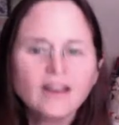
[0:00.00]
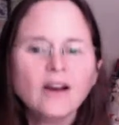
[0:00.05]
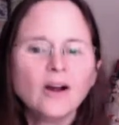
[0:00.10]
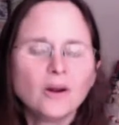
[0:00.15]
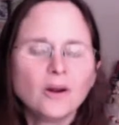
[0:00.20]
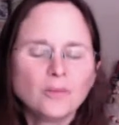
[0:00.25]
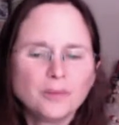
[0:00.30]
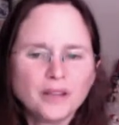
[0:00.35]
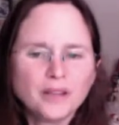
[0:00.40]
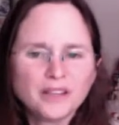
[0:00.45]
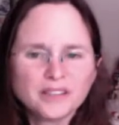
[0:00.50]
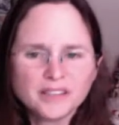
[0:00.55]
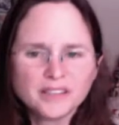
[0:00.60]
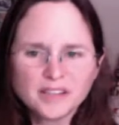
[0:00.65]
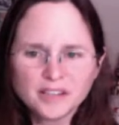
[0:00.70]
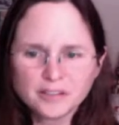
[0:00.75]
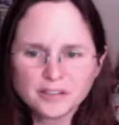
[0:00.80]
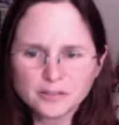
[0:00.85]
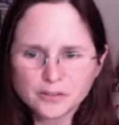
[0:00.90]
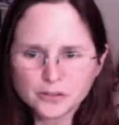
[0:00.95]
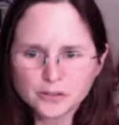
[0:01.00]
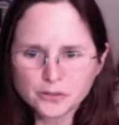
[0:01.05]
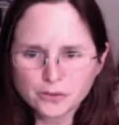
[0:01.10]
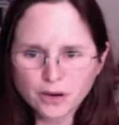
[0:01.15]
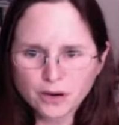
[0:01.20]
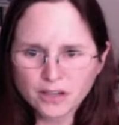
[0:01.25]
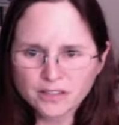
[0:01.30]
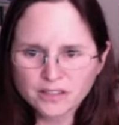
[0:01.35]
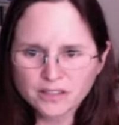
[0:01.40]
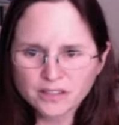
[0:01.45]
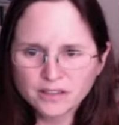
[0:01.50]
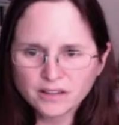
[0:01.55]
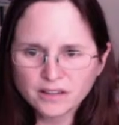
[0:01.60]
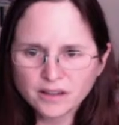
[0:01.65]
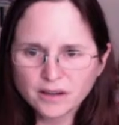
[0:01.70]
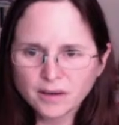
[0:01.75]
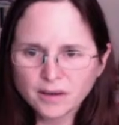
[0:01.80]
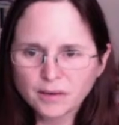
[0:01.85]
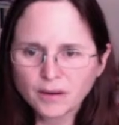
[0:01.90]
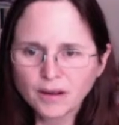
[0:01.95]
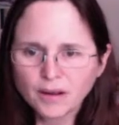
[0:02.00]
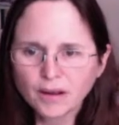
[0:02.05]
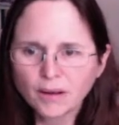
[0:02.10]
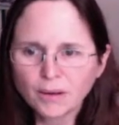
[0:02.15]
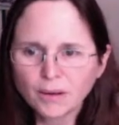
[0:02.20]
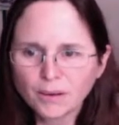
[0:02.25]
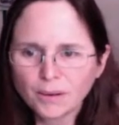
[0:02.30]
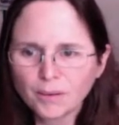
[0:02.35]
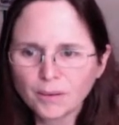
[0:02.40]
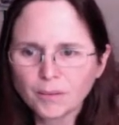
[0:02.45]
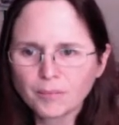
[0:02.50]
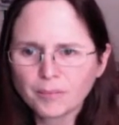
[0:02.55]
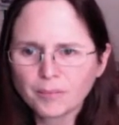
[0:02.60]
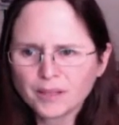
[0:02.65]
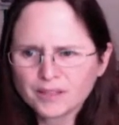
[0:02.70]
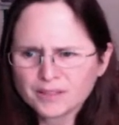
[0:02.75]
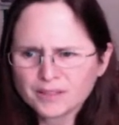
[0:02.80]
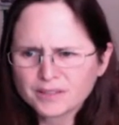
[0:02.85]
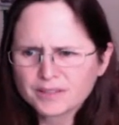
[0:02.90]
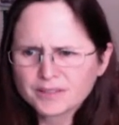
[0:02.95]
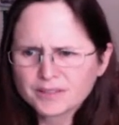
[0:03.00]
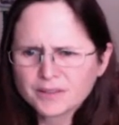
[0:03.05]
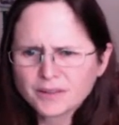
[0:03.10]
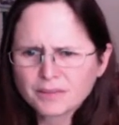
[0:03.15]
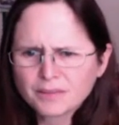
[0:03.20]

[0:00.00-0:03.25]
are being deconstructed there because,